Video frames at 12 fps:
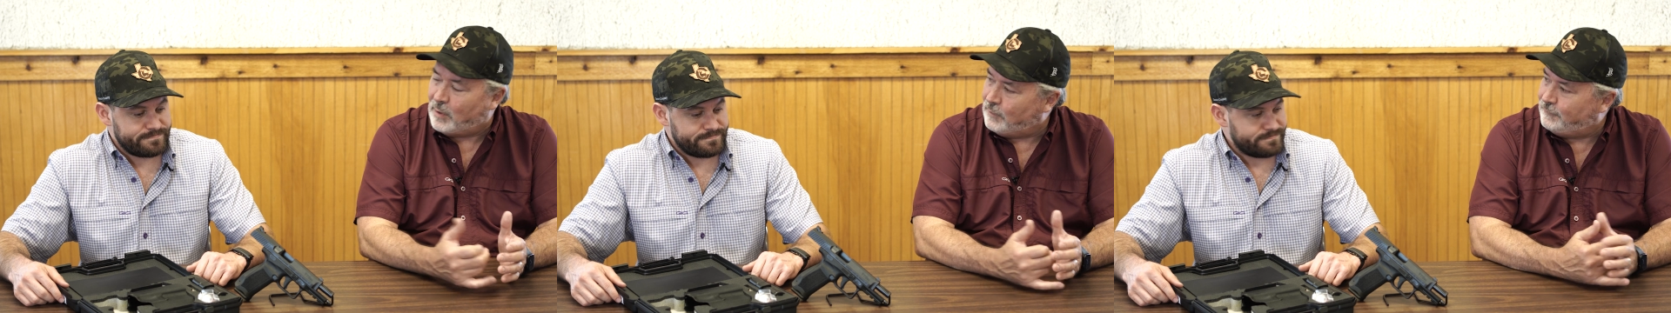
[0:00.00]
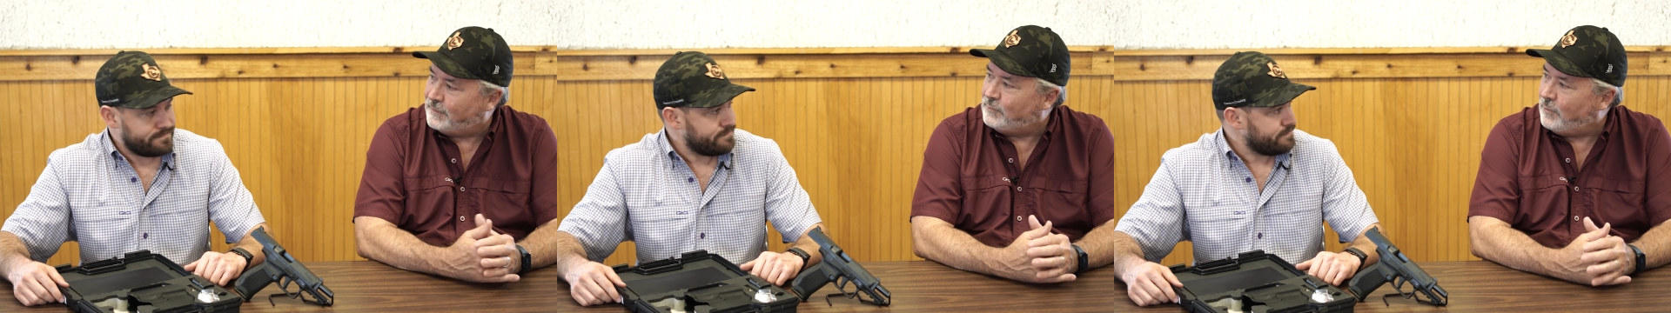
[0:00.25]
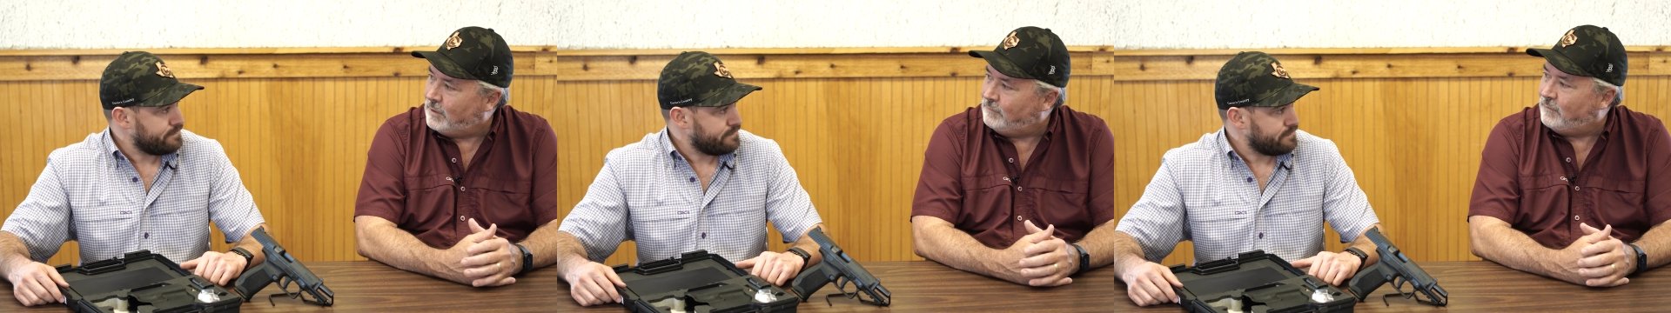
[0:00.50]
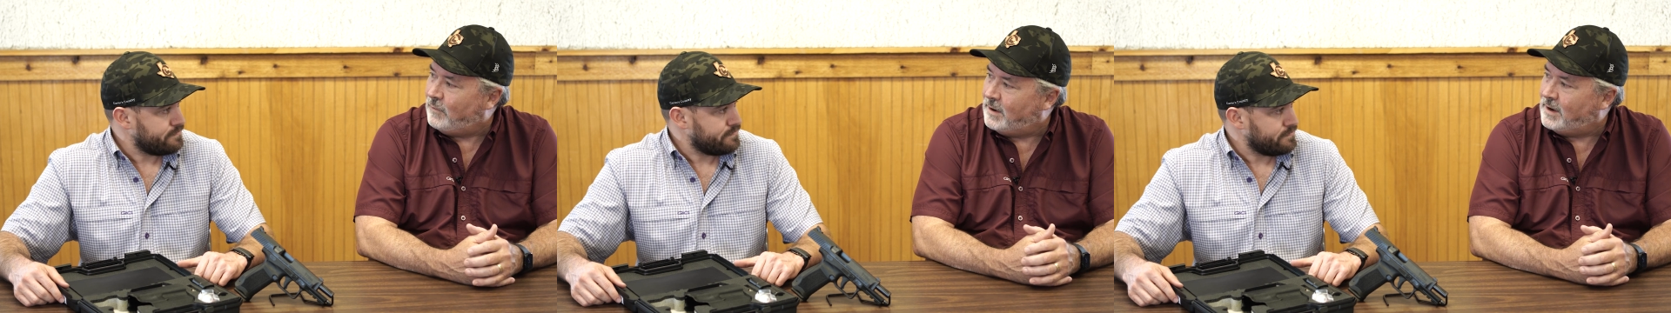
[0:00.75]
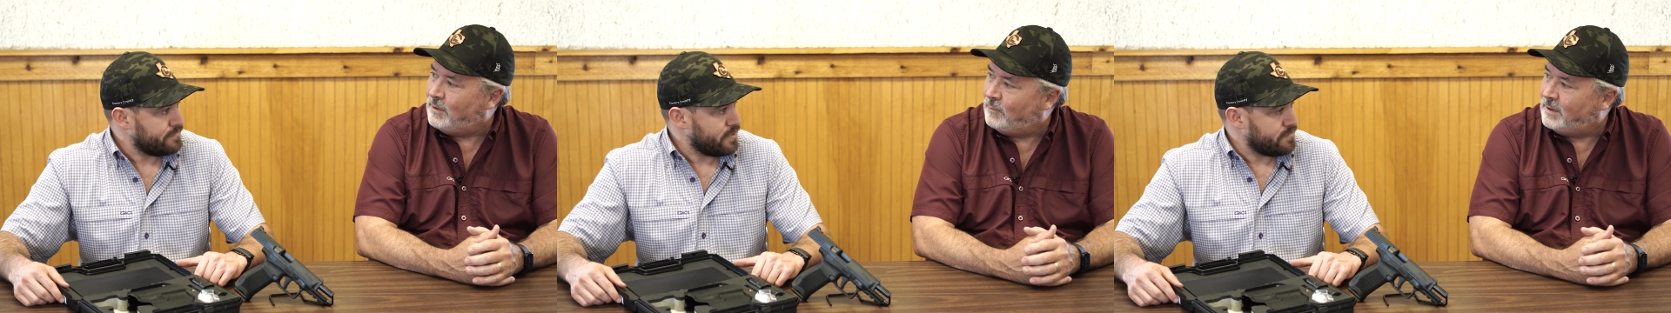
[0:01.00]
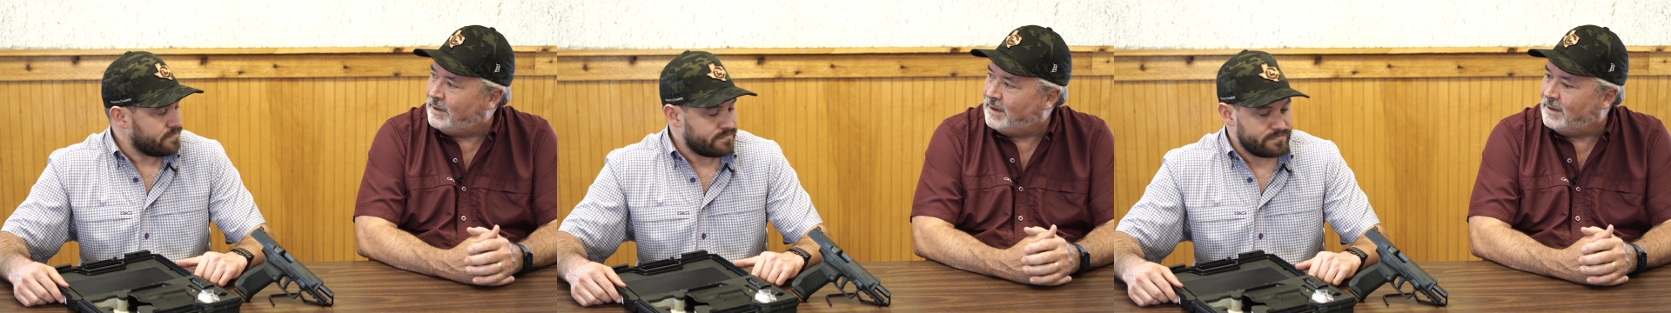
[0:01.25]
Speaker 1: perfect word for it. It
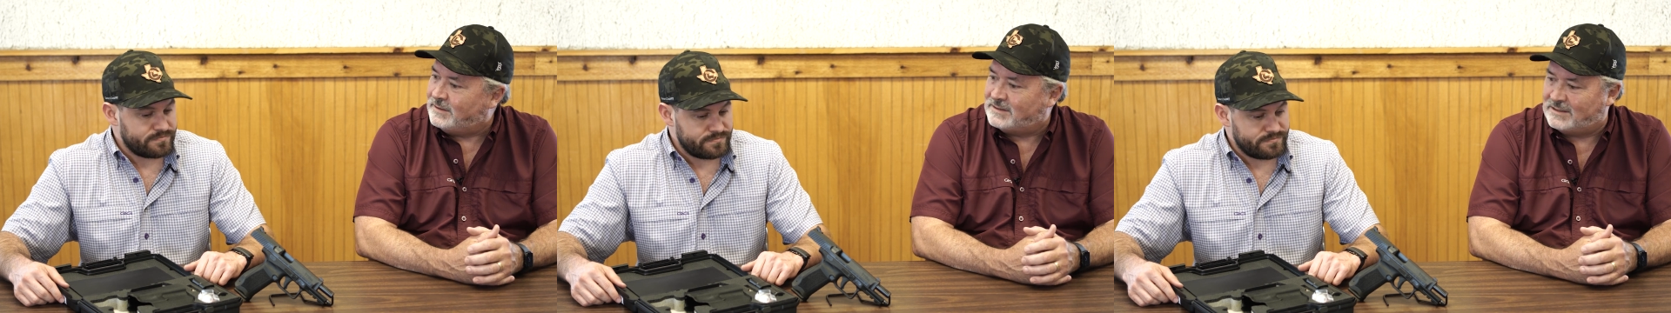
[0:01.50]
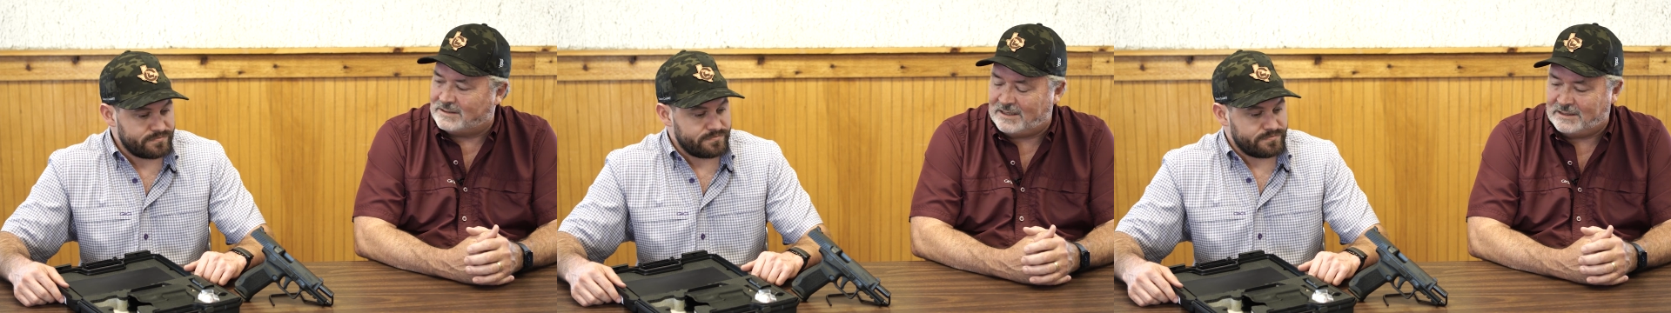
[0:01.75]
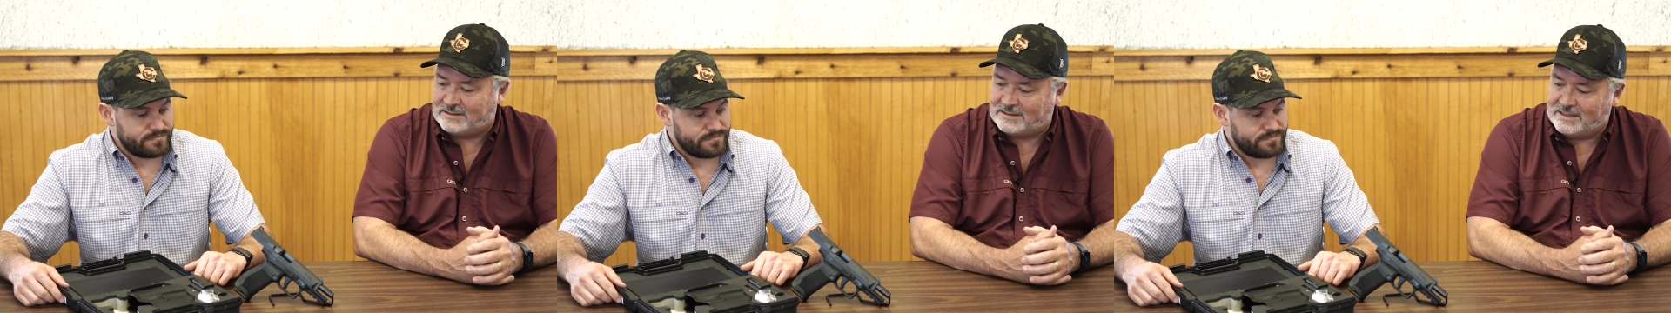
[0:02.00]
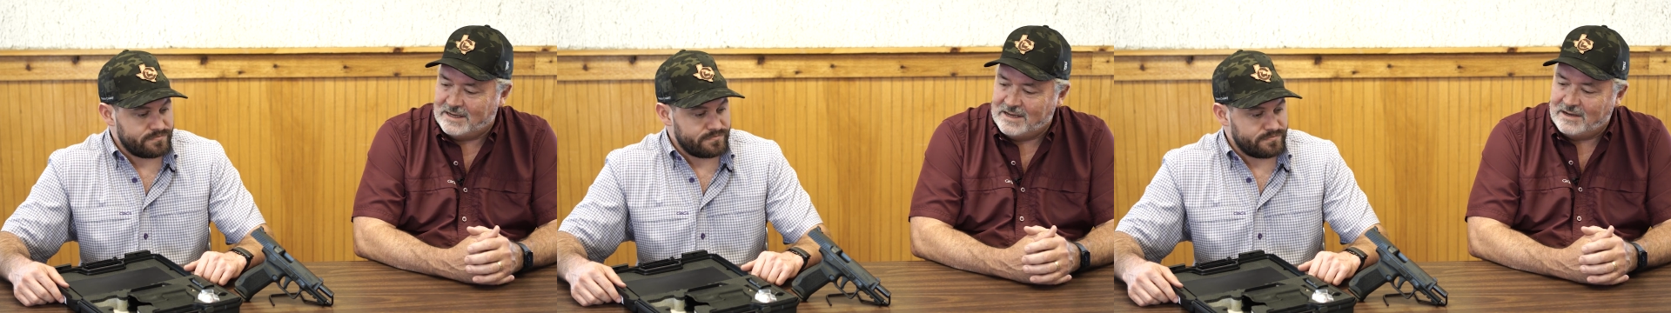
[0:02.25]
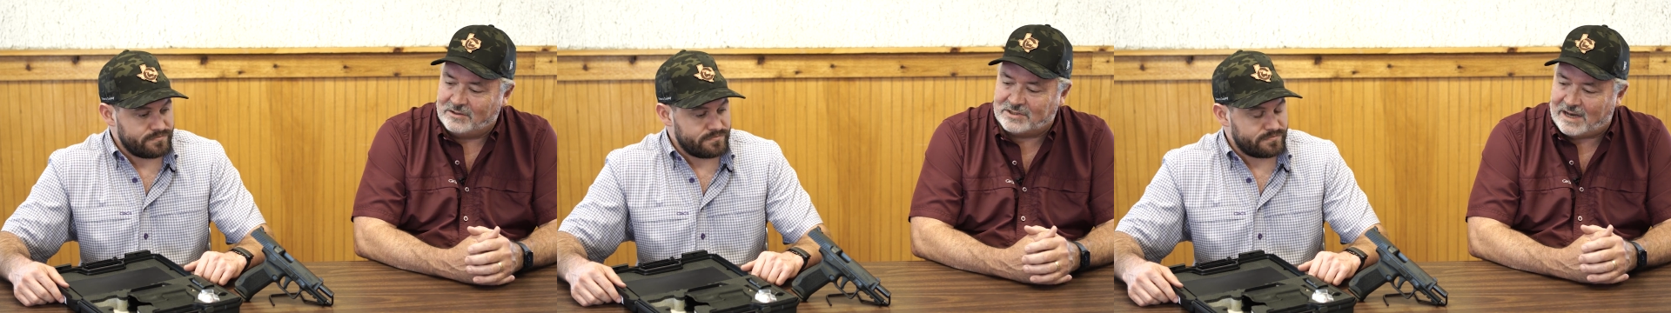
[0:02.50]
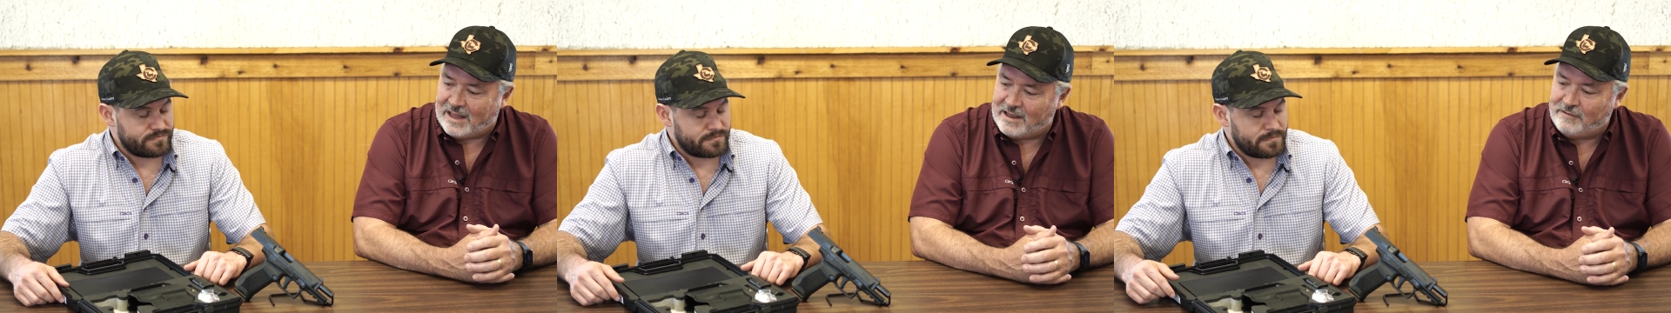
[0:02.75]
really is. It, it there's a
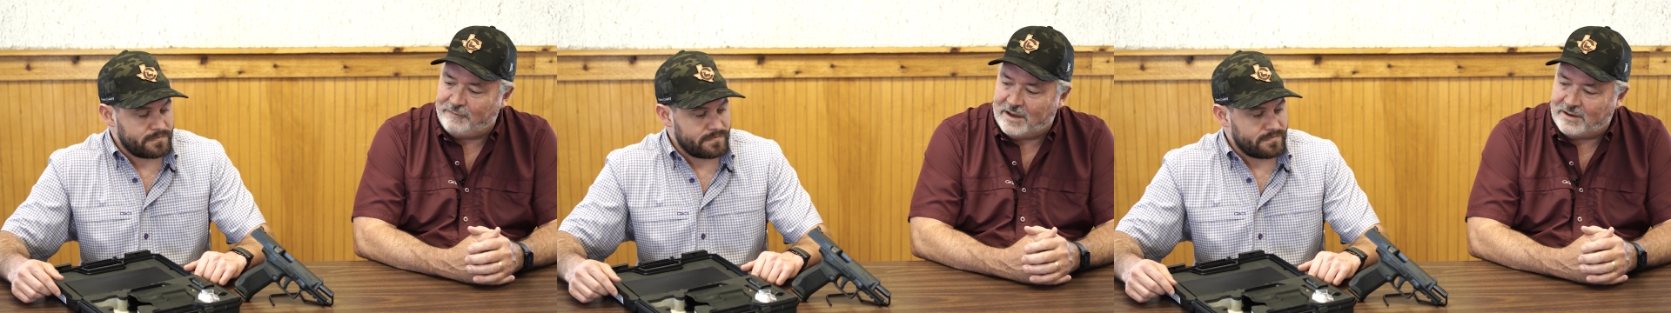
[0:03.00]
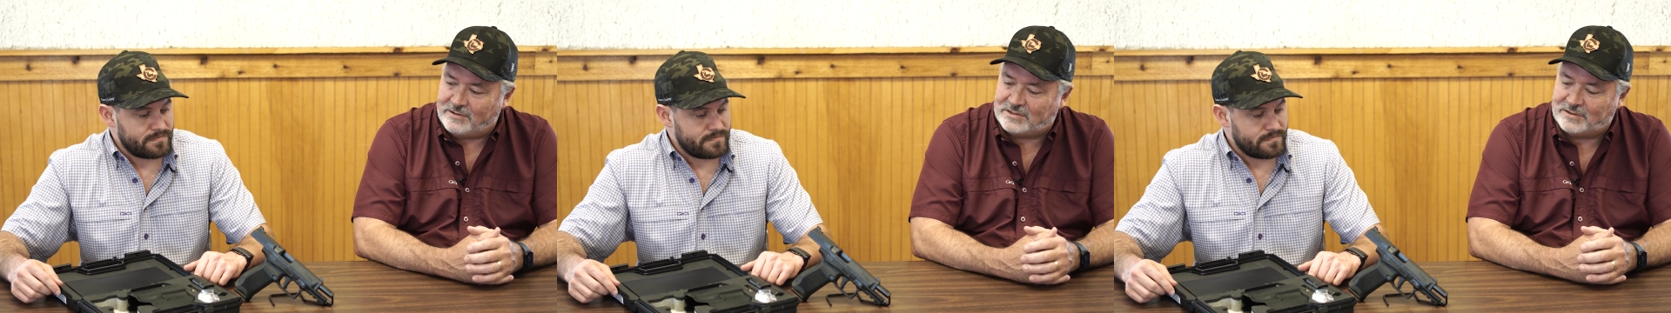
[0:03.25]
lot of value